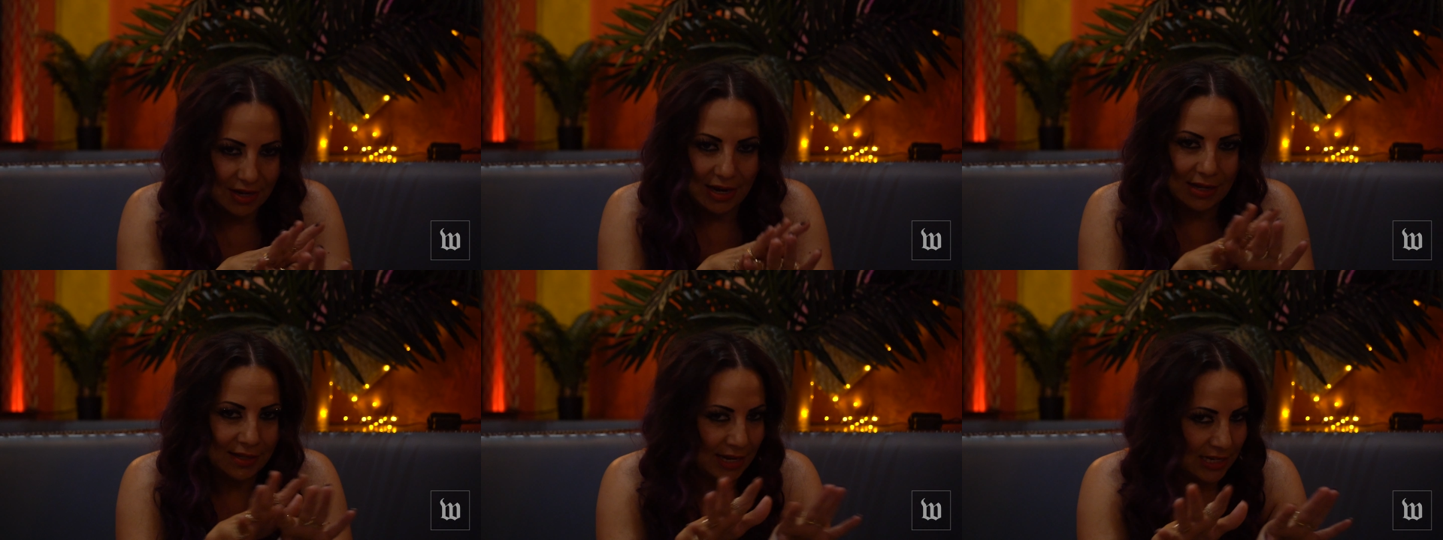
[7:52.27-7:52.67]
and
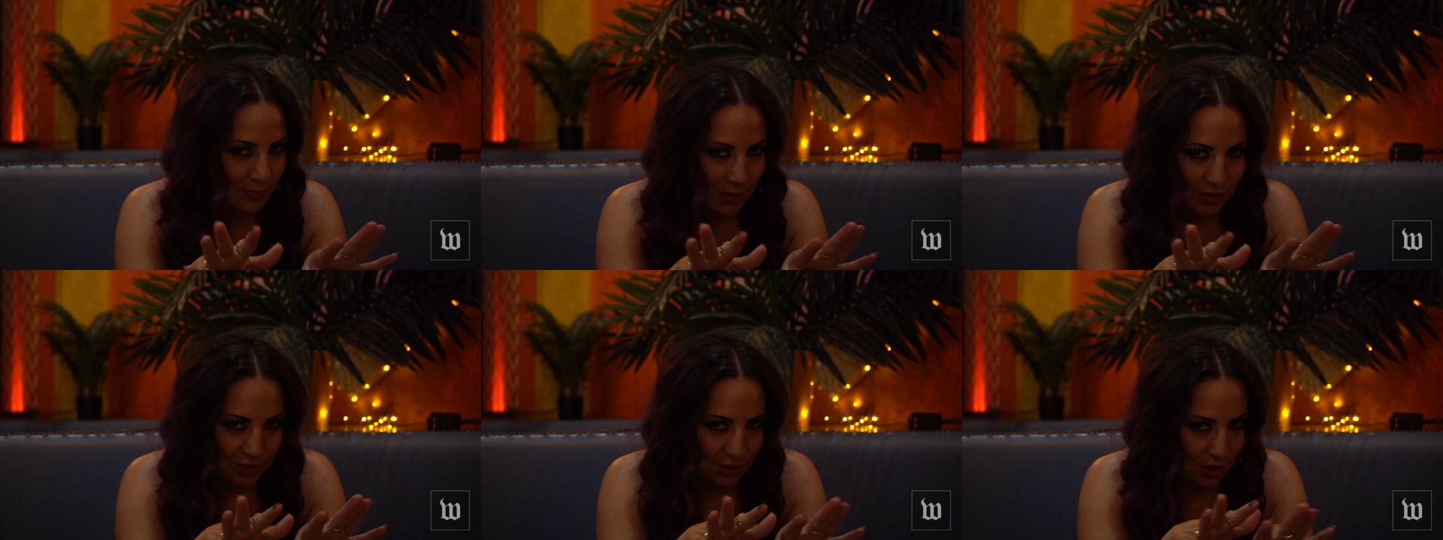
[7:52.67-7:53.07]
LA is
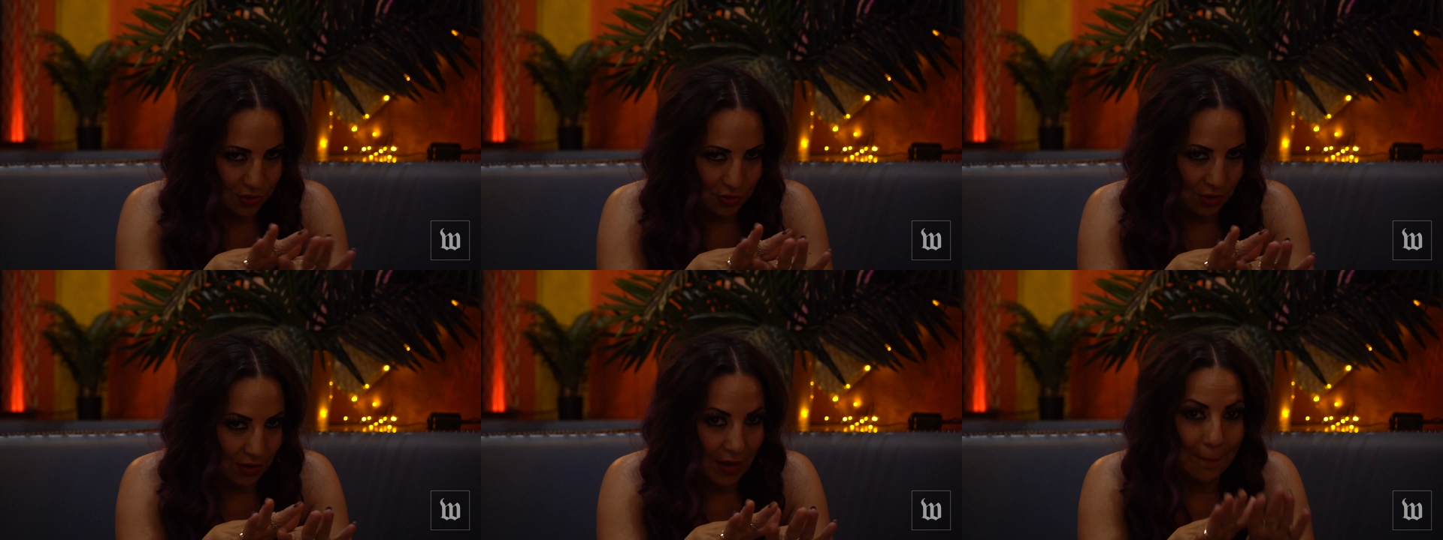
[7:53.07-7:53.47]

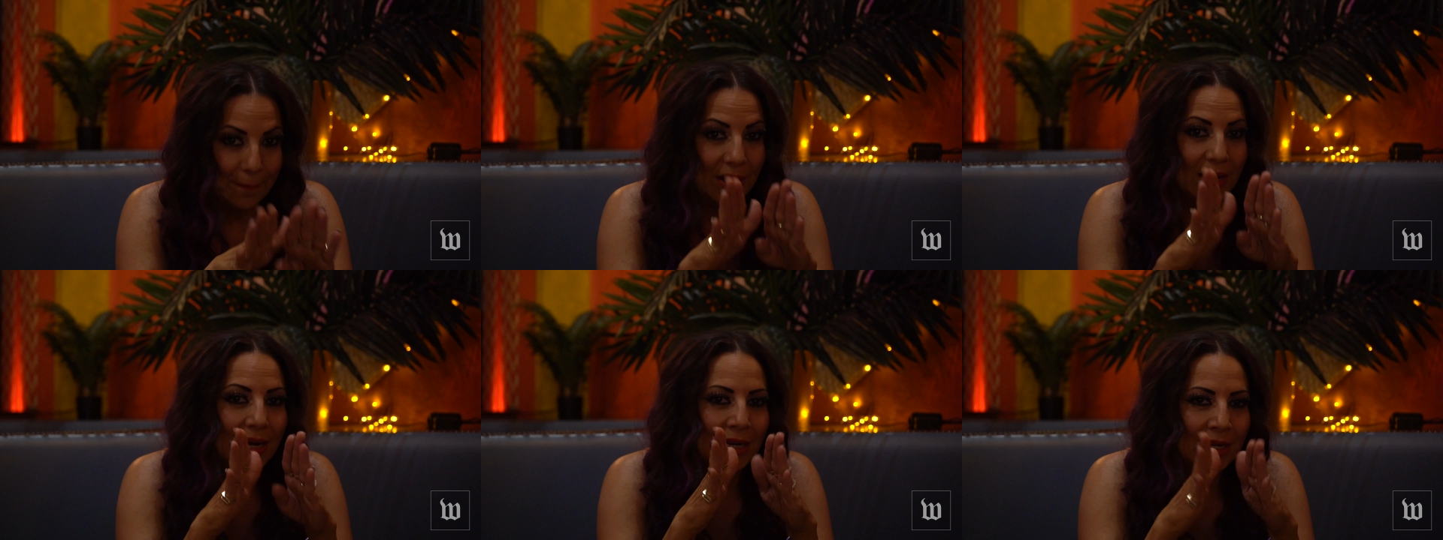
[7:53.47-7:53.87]
multicultural and all that,
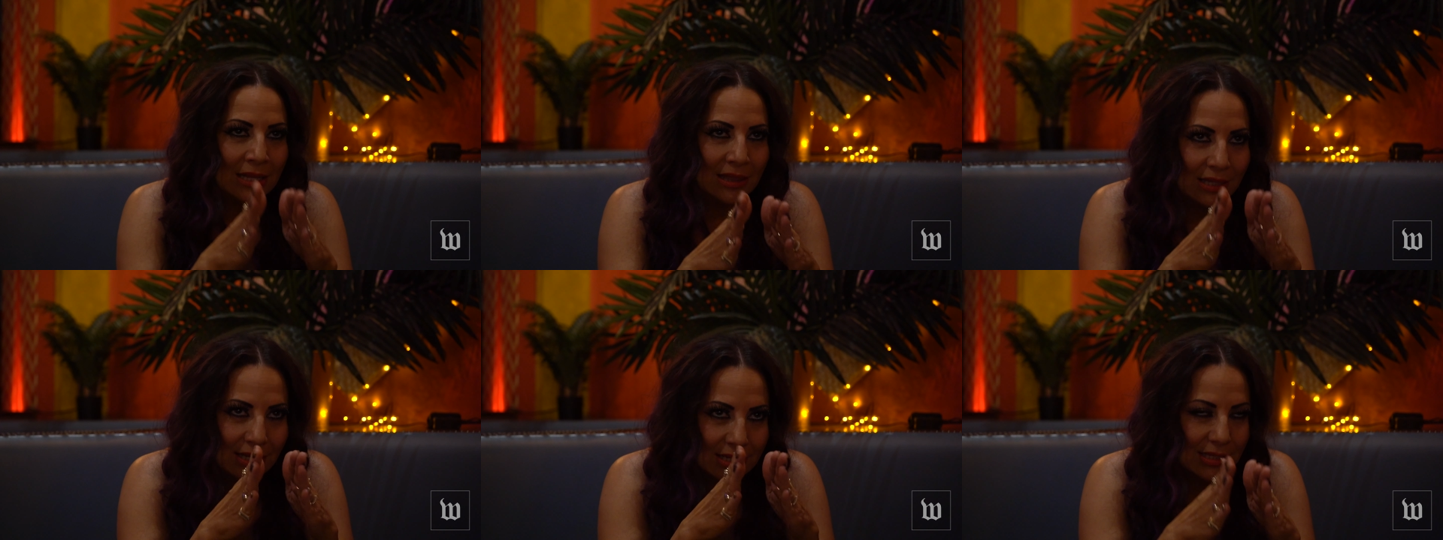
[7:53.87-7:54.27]
but
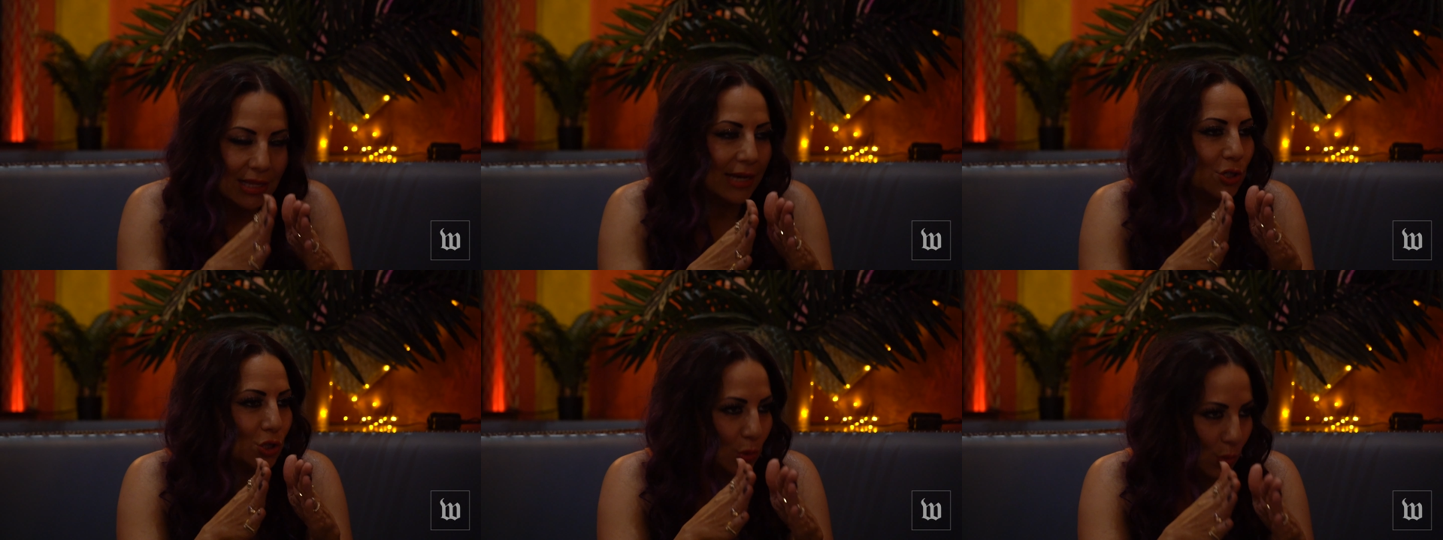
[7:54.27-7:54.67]
nothing is
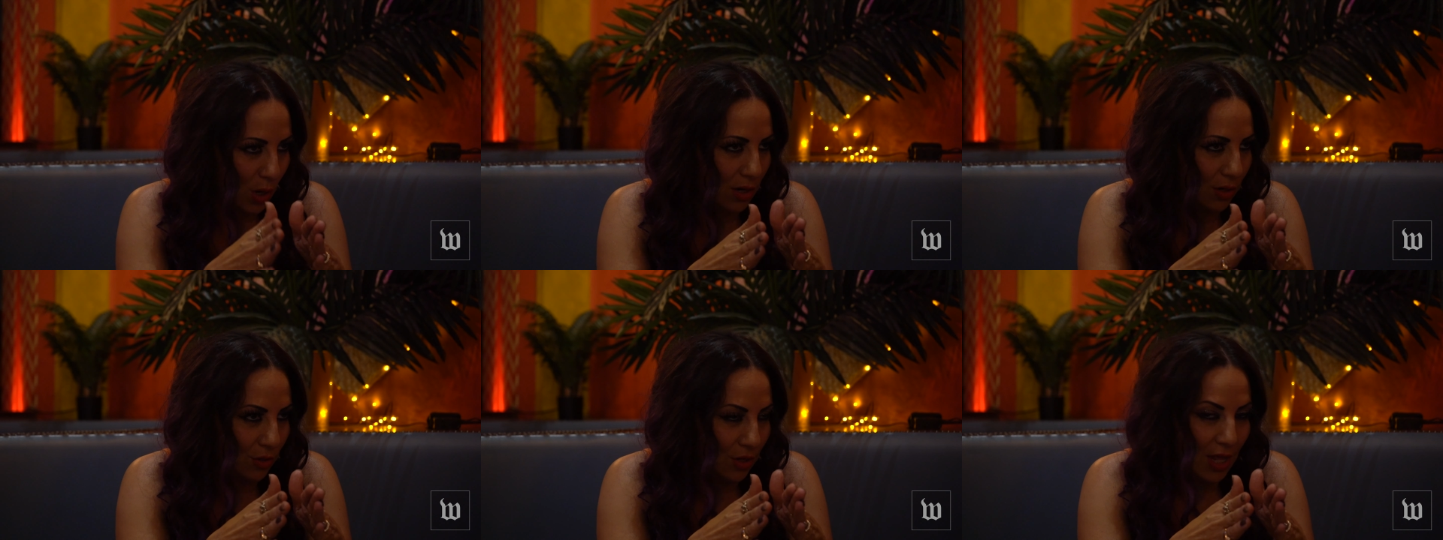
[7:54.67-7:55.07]
like
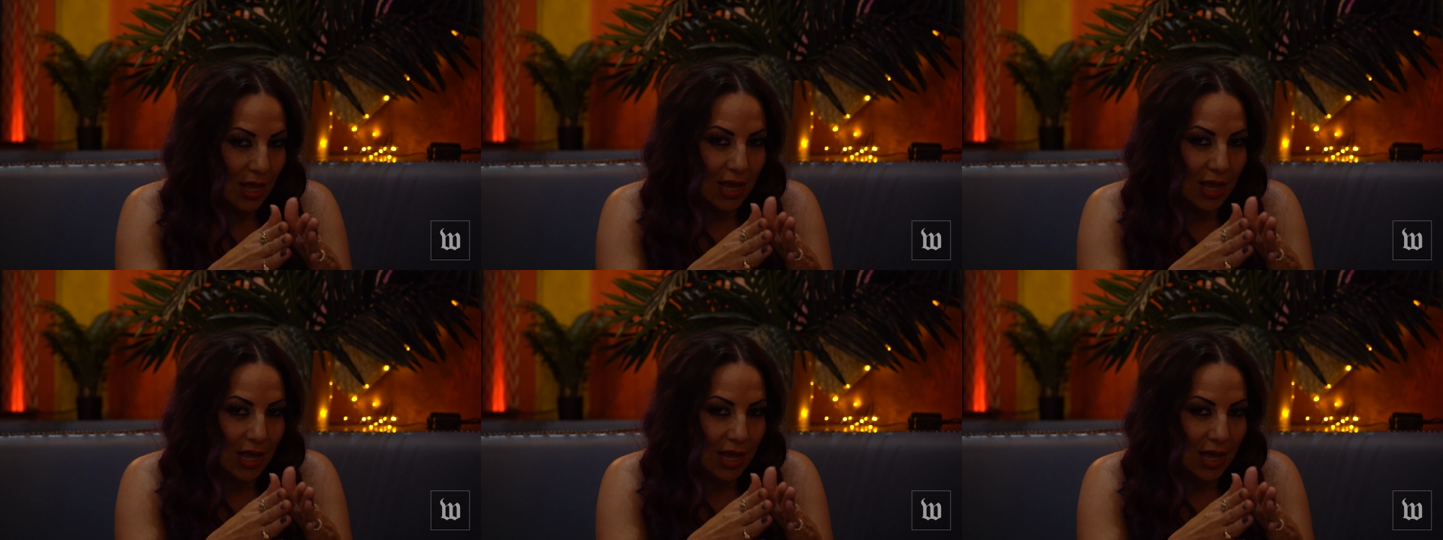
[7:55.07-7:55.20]
Toronto.